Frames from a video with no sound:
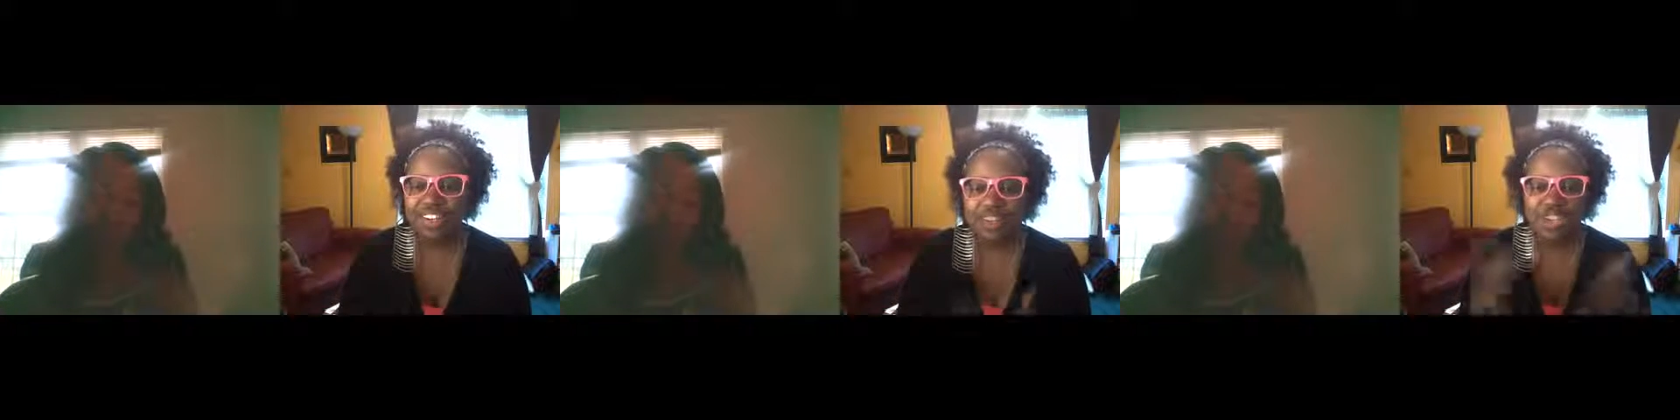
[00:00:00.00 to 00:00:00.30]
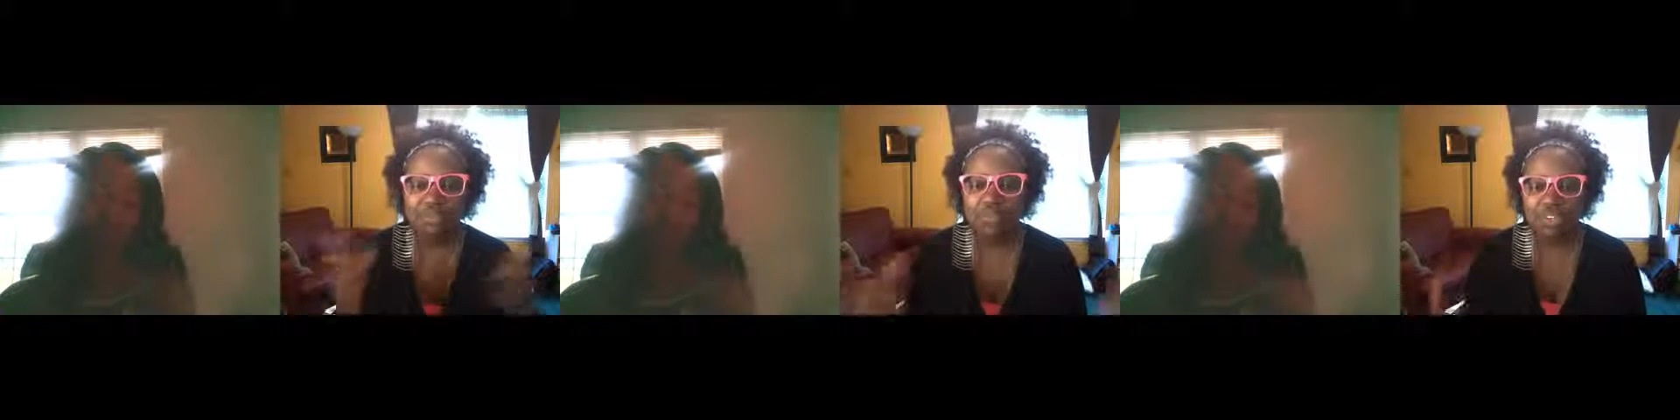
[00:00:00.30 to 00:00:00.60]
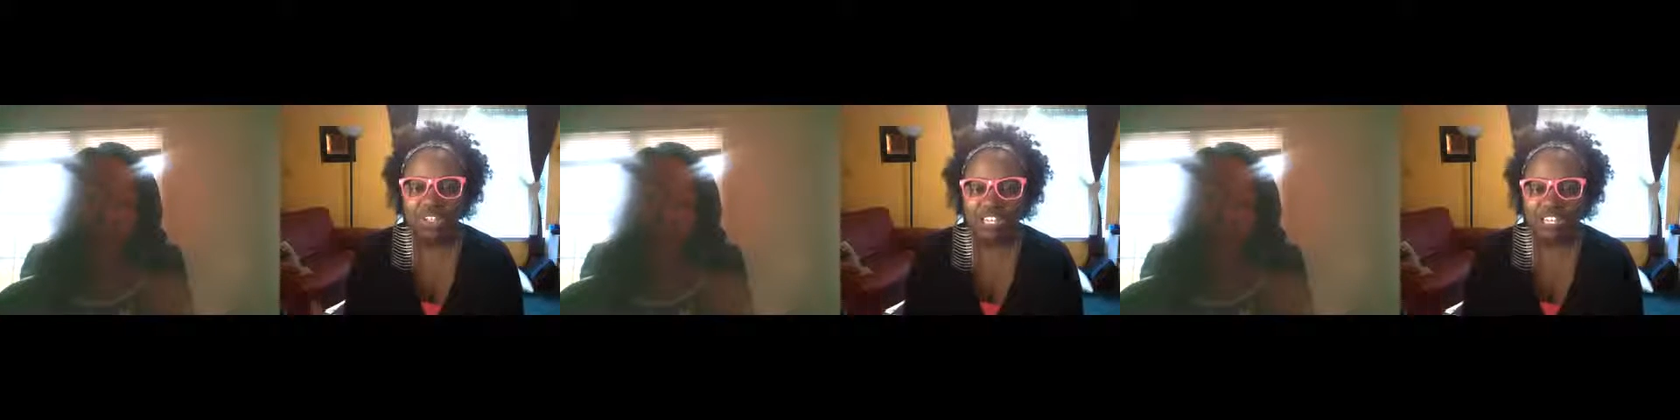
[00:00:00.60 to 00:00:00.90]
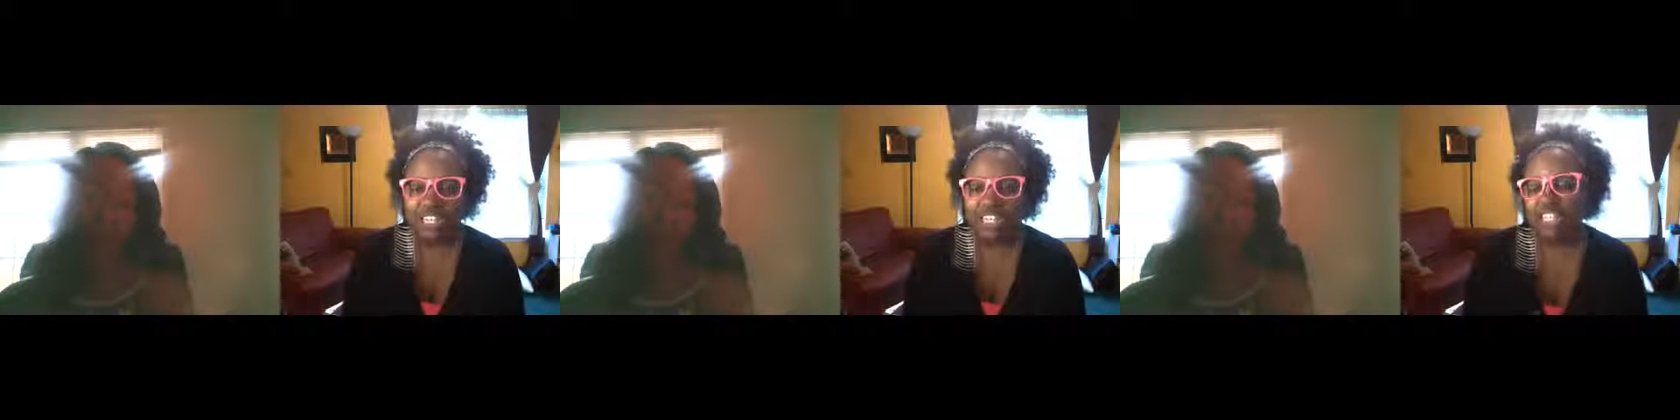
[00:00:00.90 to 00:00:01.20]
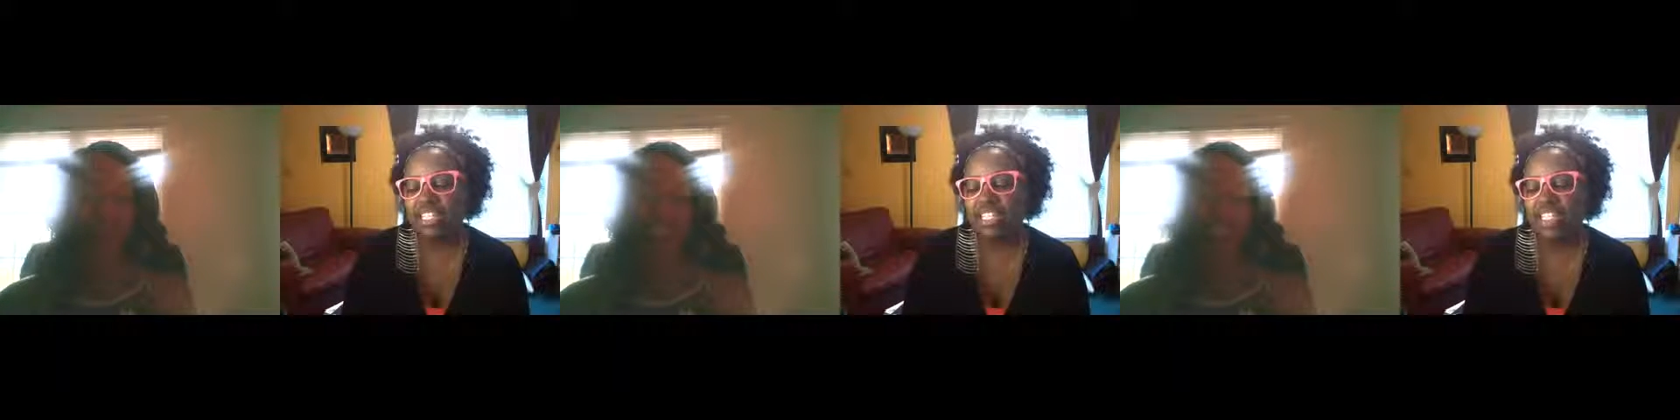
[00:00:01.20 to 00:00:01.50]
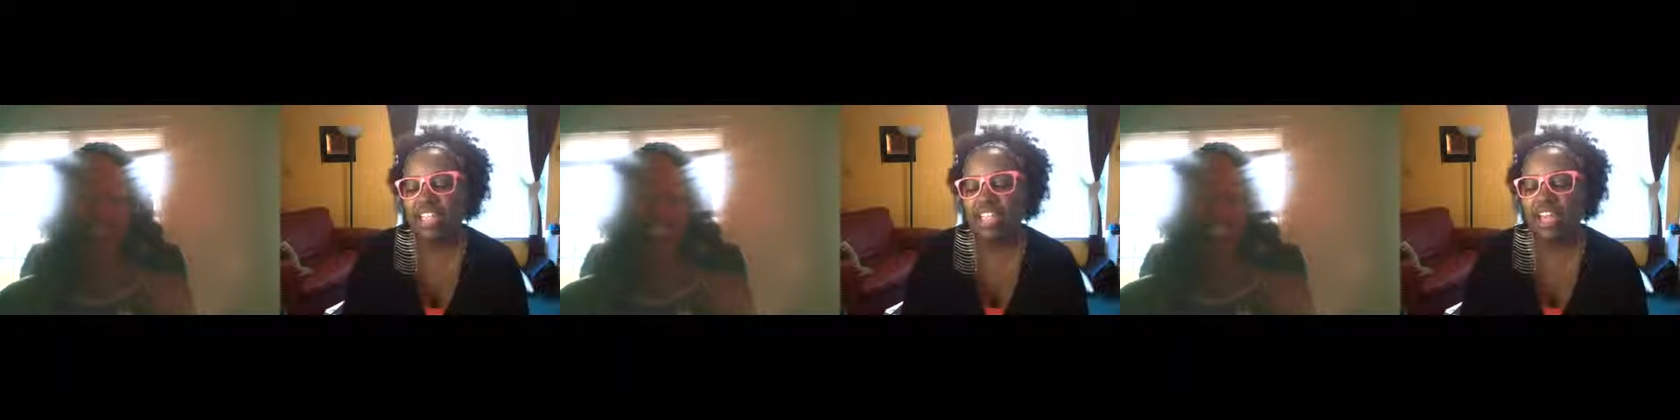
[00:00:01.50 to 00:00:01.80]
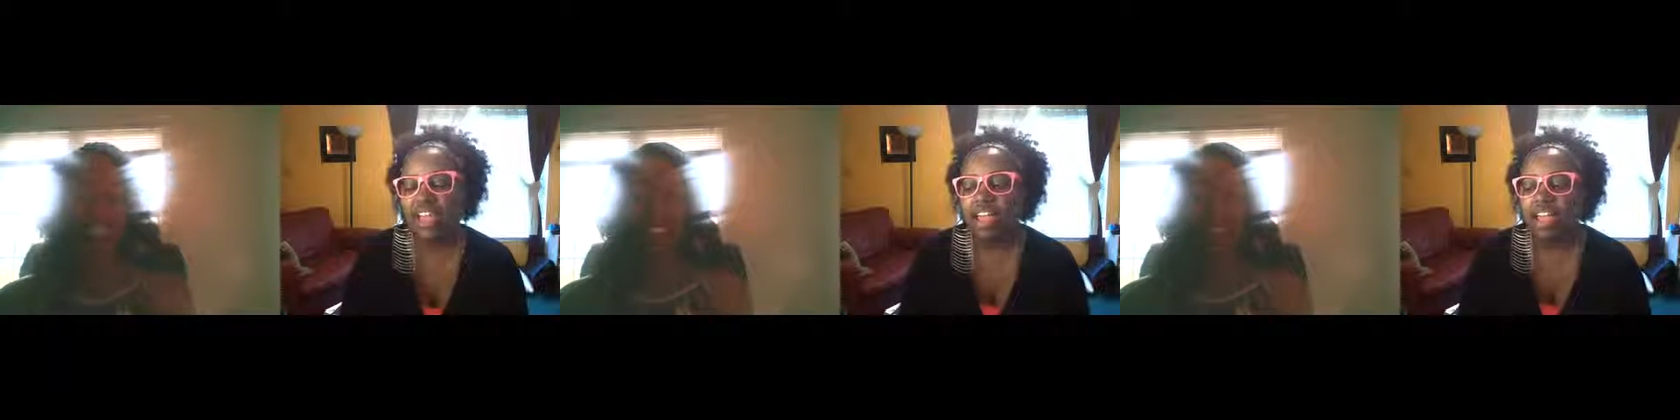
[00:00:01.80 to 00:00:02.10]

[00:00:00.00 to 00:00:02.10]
community and things like that.